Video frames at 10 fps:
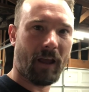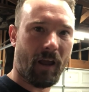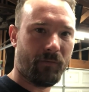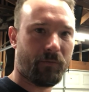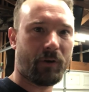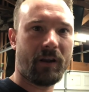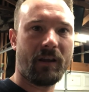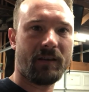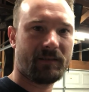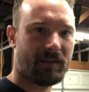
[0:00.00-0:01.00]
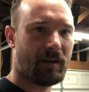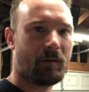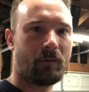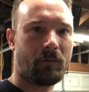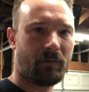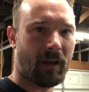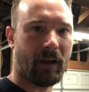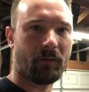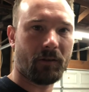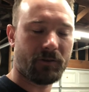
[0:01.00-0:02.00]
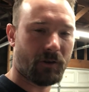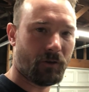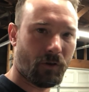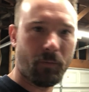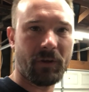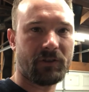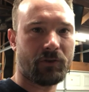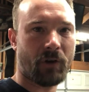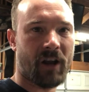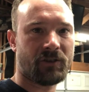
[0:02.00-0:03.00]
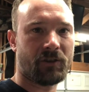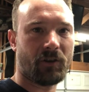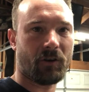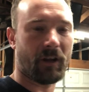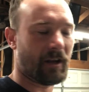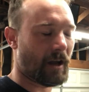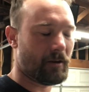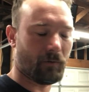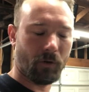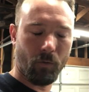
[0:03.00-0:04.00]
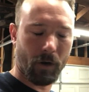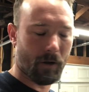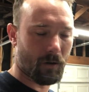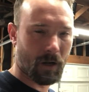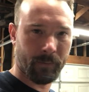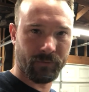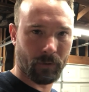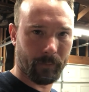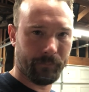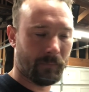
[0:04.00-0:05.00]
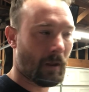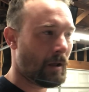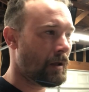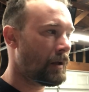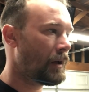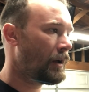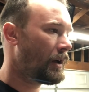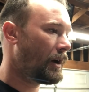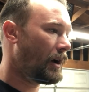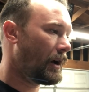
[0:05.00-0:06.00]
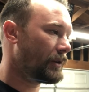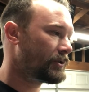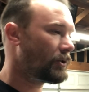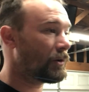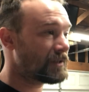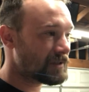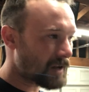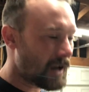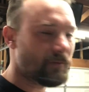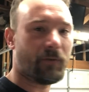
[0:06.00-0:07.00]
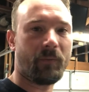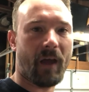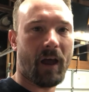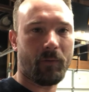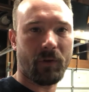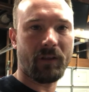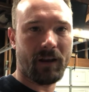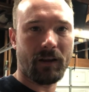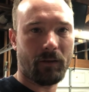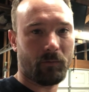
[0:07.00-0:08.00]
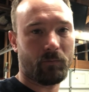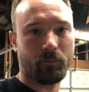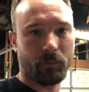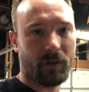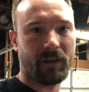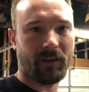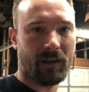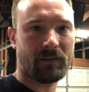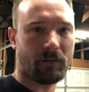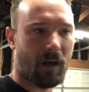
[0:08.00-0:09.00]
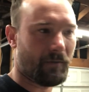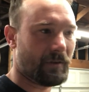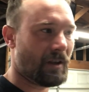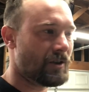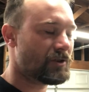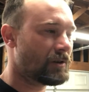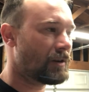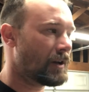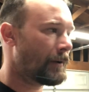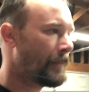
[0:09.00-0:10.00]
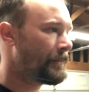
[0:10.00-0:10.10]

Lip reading: Every single day, there's a new piece of trash in the yard, and I don't know where it all comes from. So aside from that, I mean, that really takes a lot of attention.